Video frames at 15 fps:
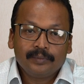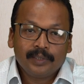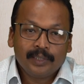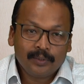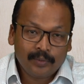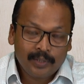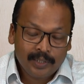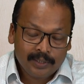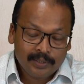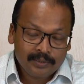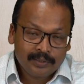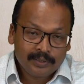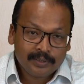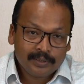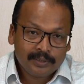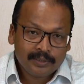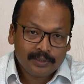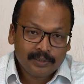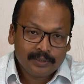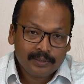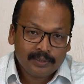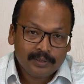Educators,
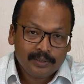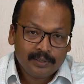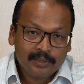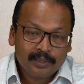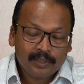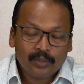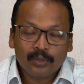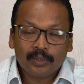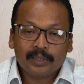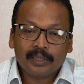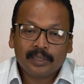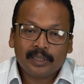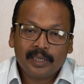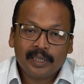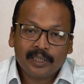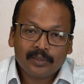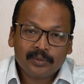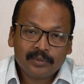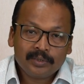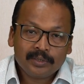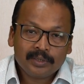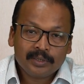content
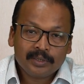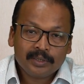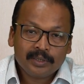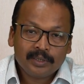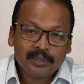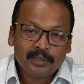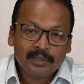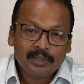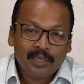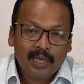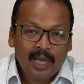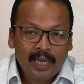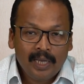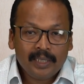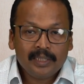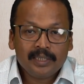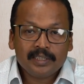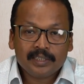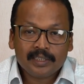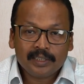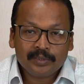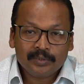creators, and
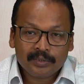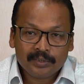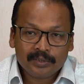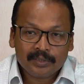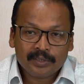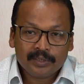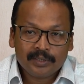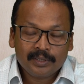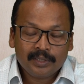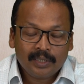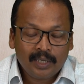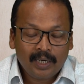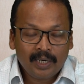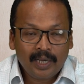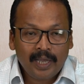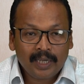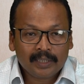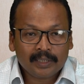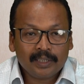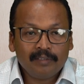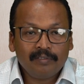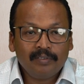institutions are
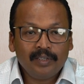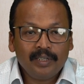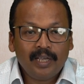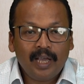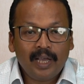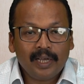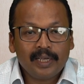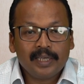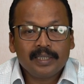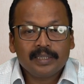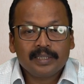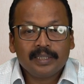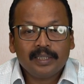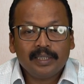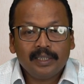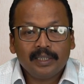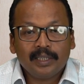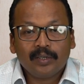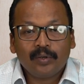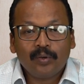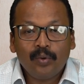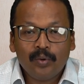actively engaging in
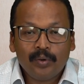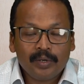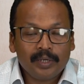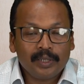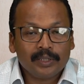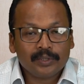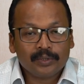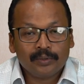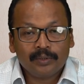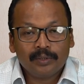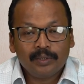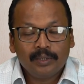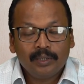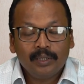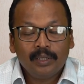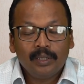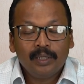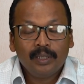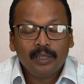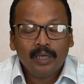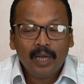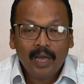the co-creation
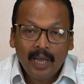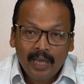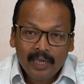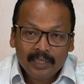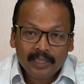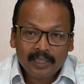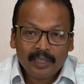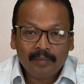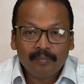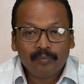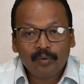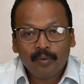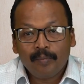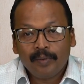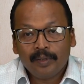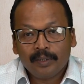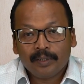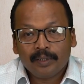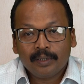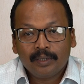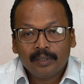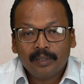and improvement
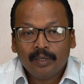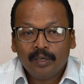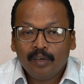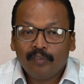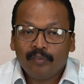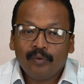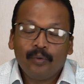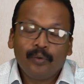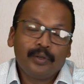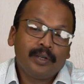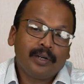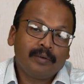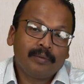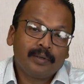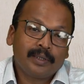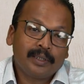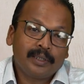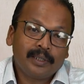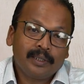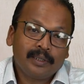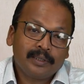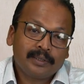of OER
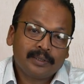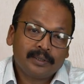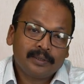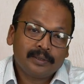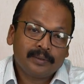materials.